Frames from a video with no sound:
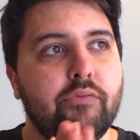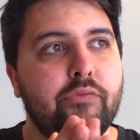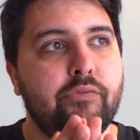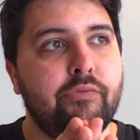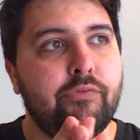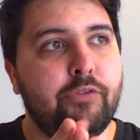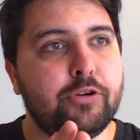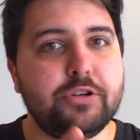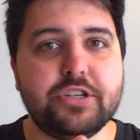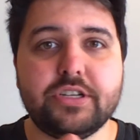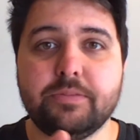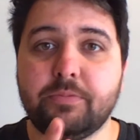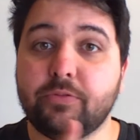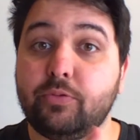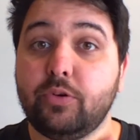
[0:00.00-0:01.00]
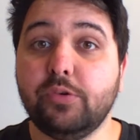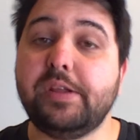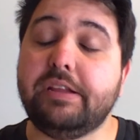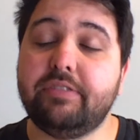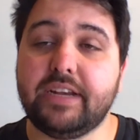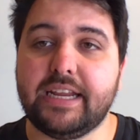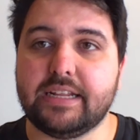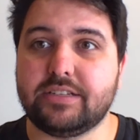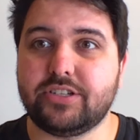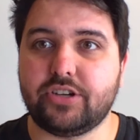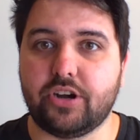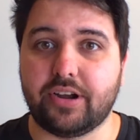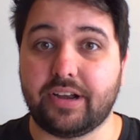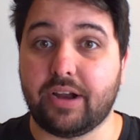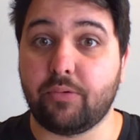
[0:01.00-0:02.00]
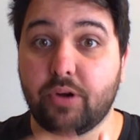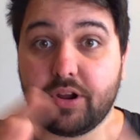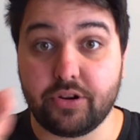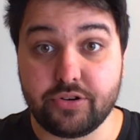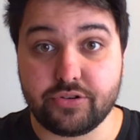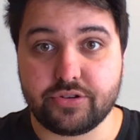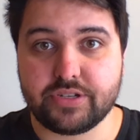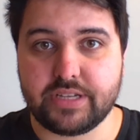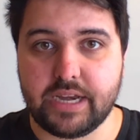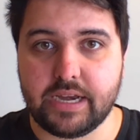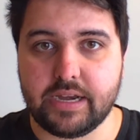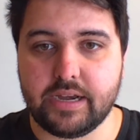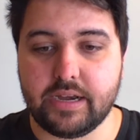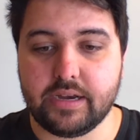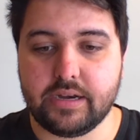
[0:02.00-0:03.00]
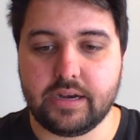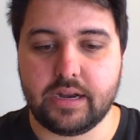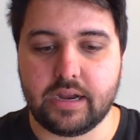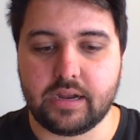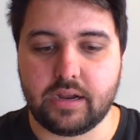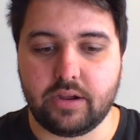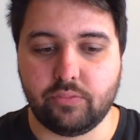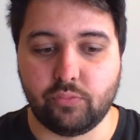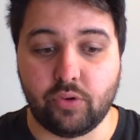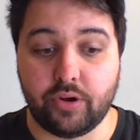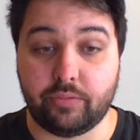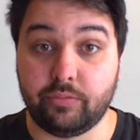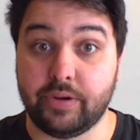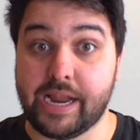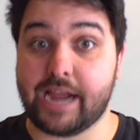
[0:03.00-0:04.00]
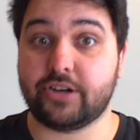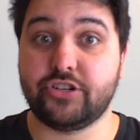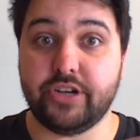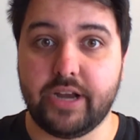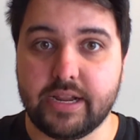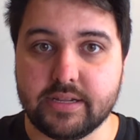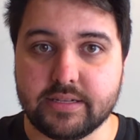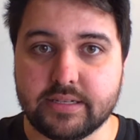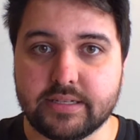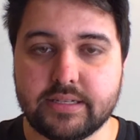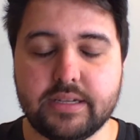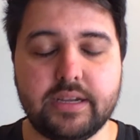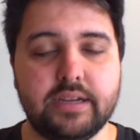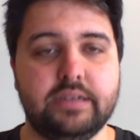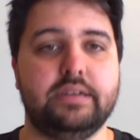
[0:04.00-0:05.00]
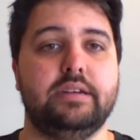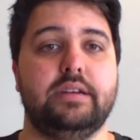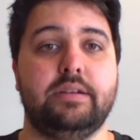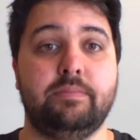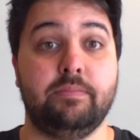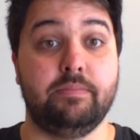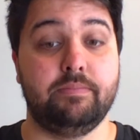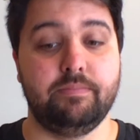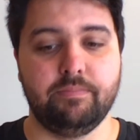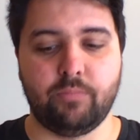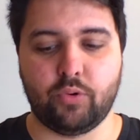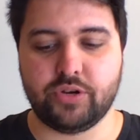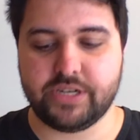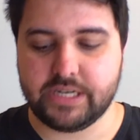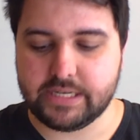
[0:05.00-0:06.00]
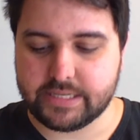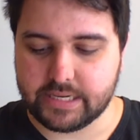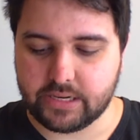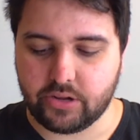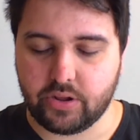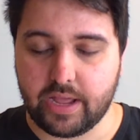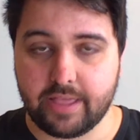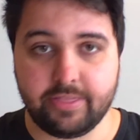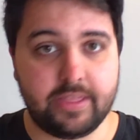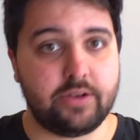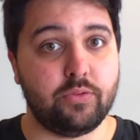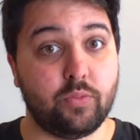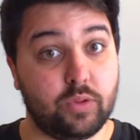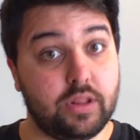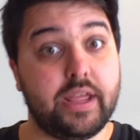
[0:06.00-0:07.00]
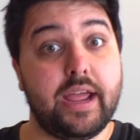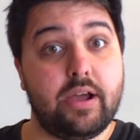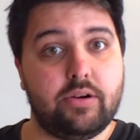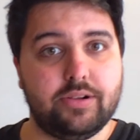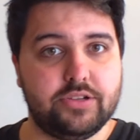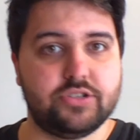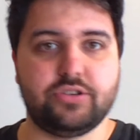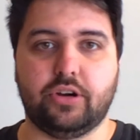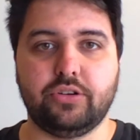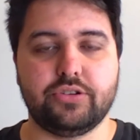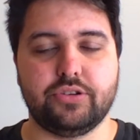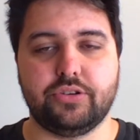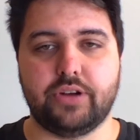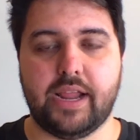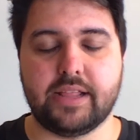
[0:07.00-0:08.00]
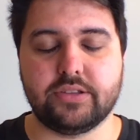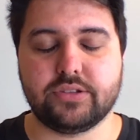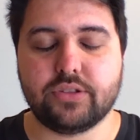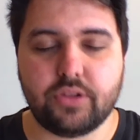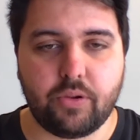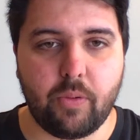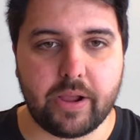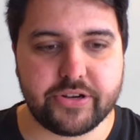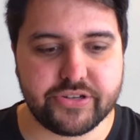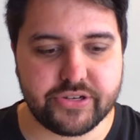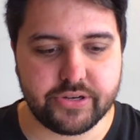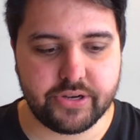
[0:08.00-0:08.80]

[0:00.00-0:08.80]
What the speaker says: First, before we even get started, I want to understand what reaction is in more detail, and then we'll lay out a structure to answer the question.